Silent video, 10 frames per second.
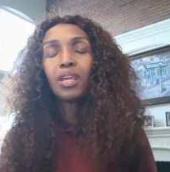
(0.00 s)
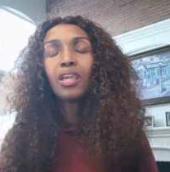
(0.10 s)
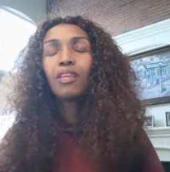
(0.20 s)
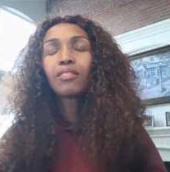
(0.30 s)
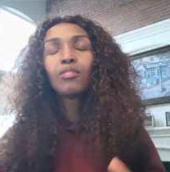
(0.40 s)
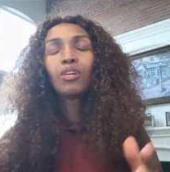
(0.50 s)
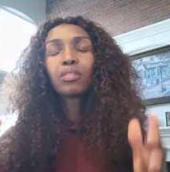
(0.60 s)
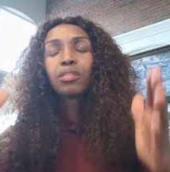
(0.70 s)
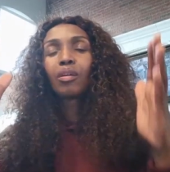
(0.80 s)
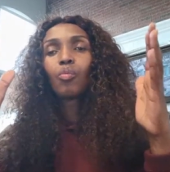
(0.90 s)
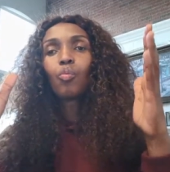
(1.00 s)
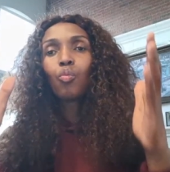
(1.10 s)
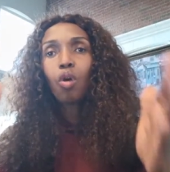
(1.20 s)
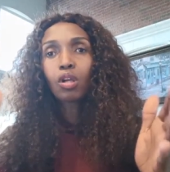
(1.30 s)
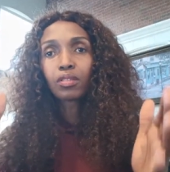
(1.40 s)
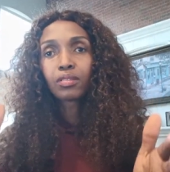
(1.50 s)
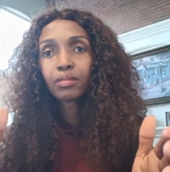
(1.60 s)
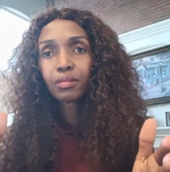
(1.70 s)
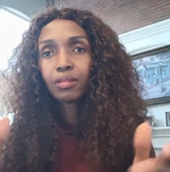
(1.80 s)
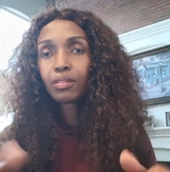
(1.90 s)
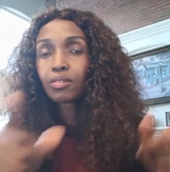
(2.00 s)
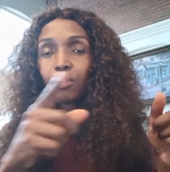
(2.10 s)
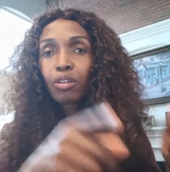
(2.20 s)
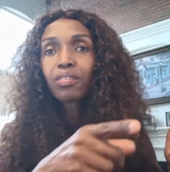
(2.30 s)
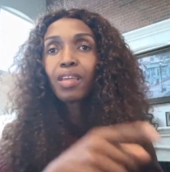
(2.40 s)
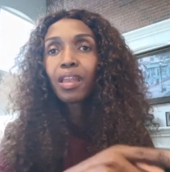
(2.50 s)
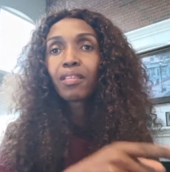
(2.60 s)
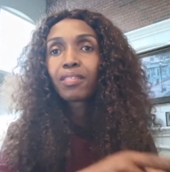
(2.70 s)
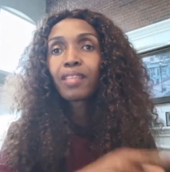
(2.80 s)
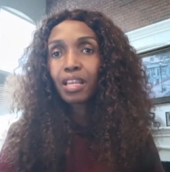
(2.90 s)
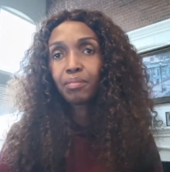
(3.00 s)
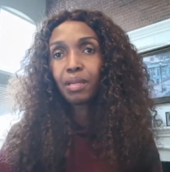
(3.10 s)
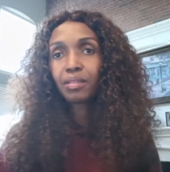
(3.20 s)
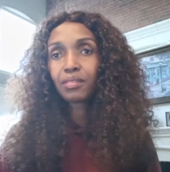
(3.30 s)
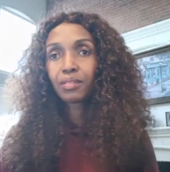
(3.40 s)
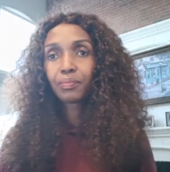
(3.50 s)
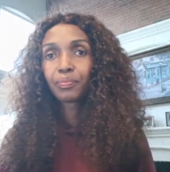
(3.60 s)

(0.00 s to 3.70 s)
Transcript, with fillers: it's not the what, it's not that assignment